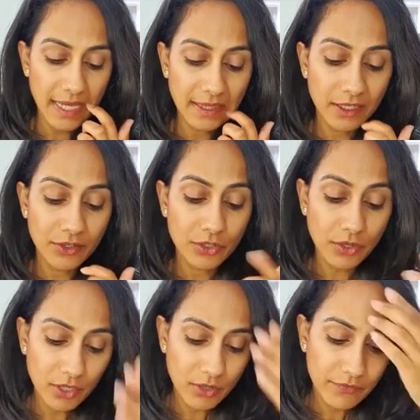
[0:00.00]
then
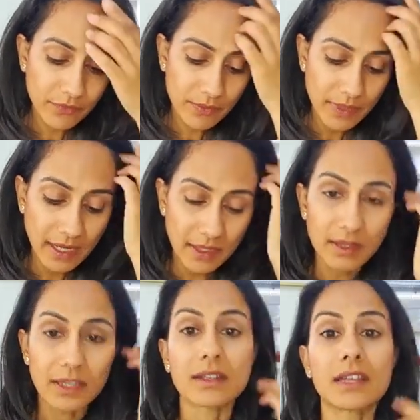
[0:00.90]
going on from that, I
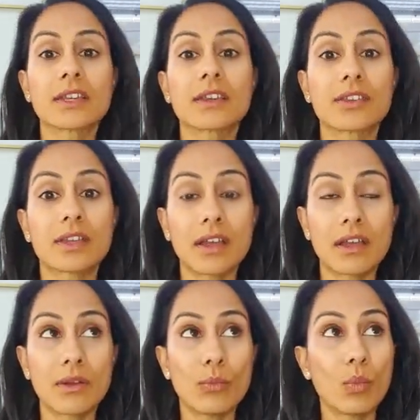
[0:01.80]
think like
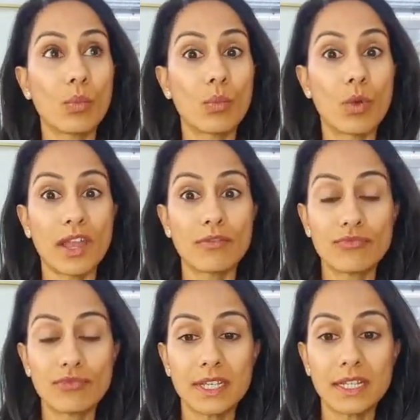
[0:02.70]
what I
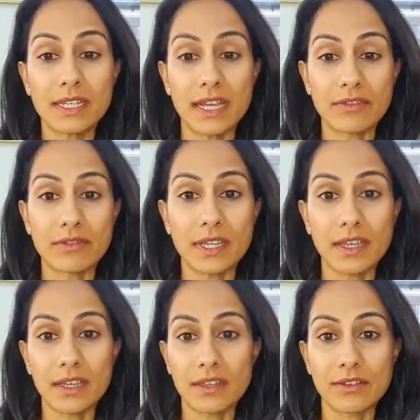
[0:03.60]
really
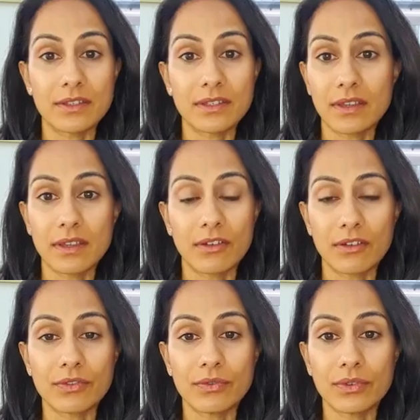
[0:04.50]
advocate, and a lot
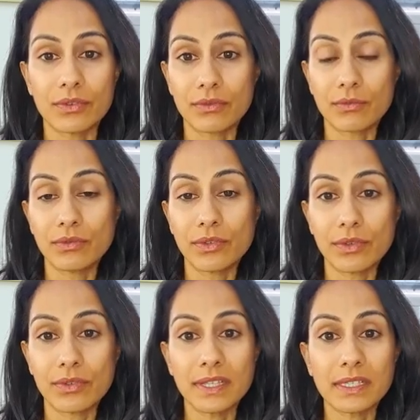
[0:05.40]
of you will
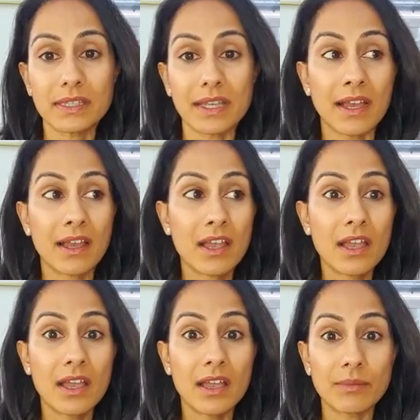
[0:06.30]
know this, that
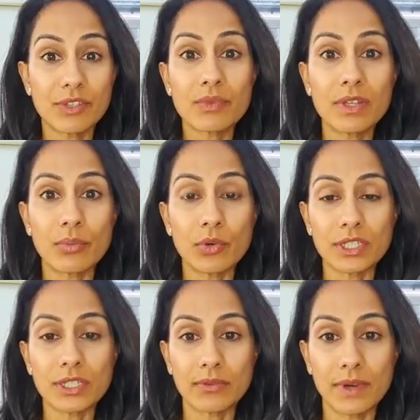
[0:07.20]
it's really
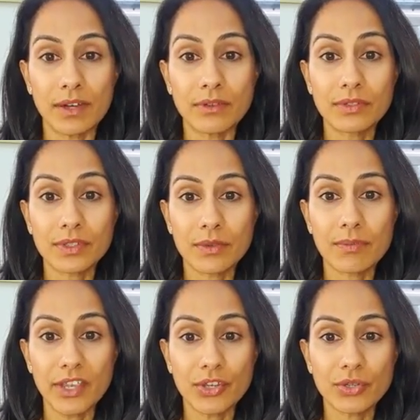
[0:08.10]
important to ground. So
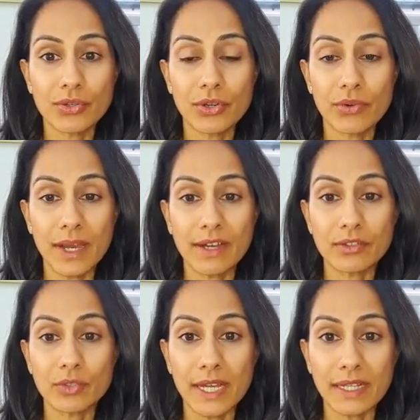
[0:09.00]
make sure you
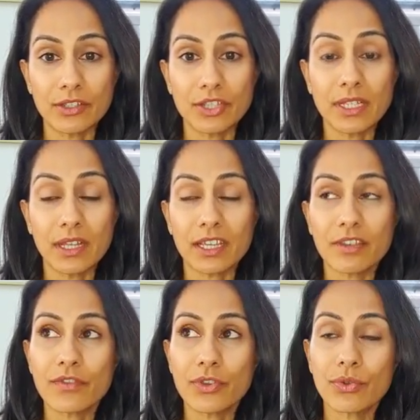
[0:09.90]
ground your energy. Like
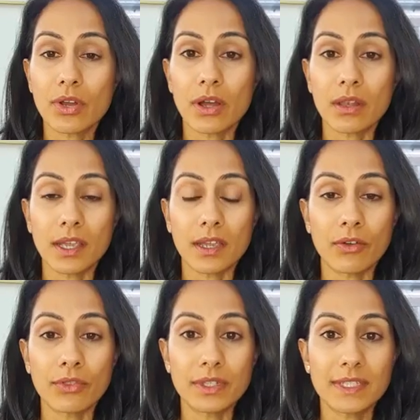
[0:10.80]
if you cut, like
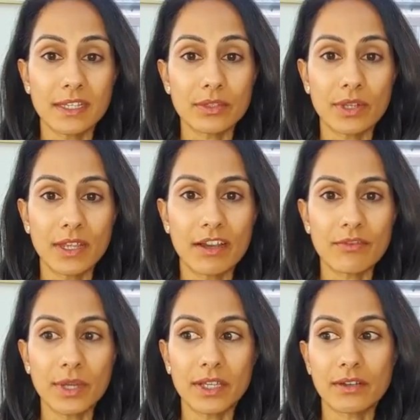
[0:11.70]
on the days when I have
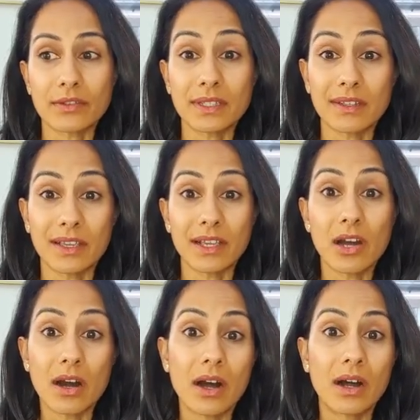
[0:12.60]
my girls and I
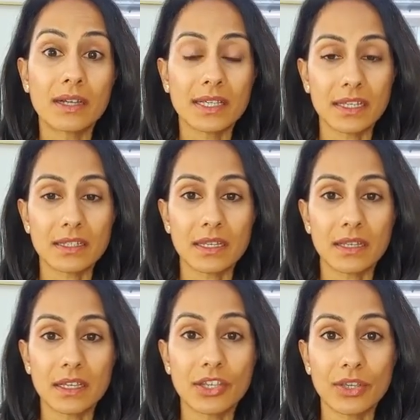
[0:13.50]
can't get to
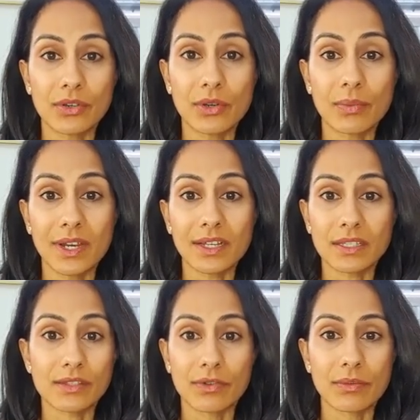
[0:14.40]
like a yoga
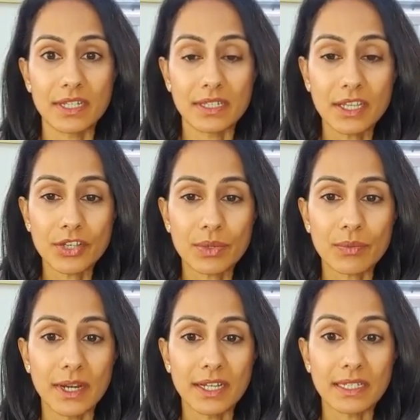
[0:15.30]
practice or a meditation
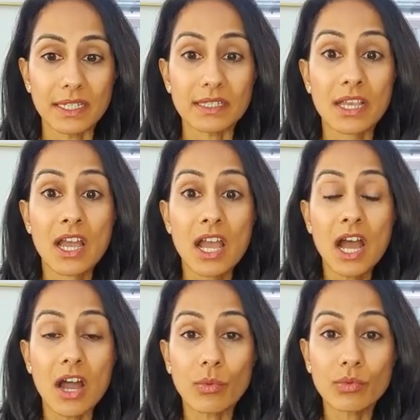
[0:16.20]
practice,
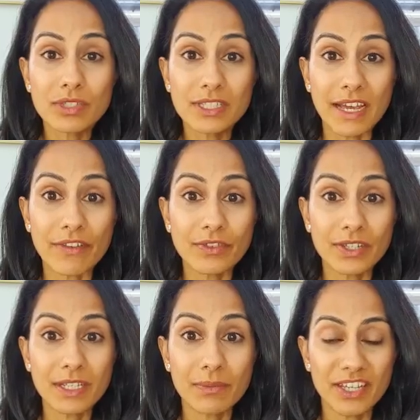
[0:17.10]
I will
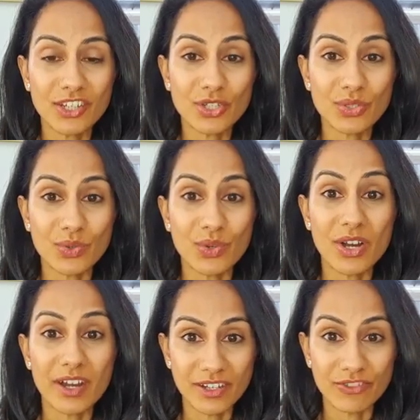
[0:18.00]
definitely make sure
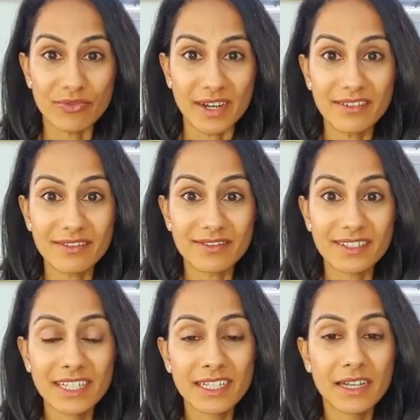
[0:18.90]
I
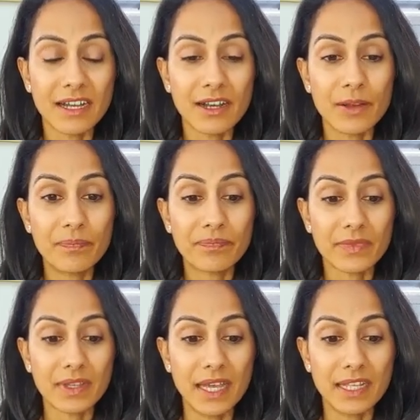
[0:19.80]
ground.
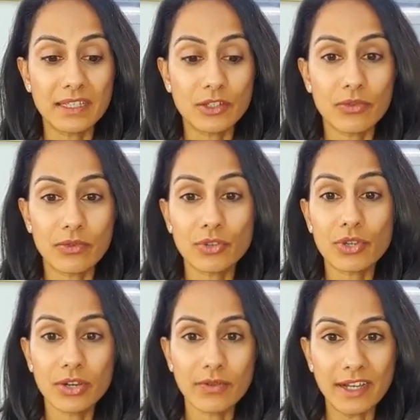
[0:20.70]
And you
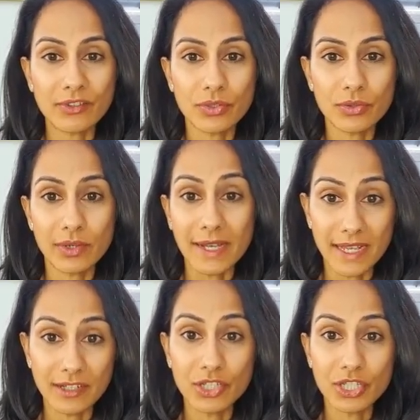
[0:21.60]
can ground your
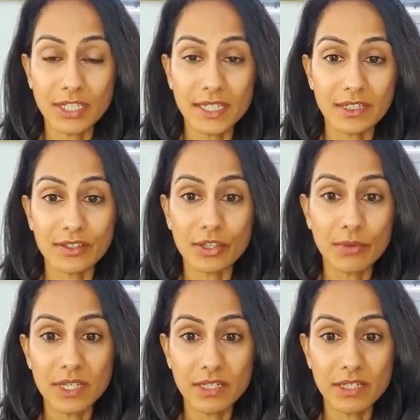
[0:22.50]
energy in so many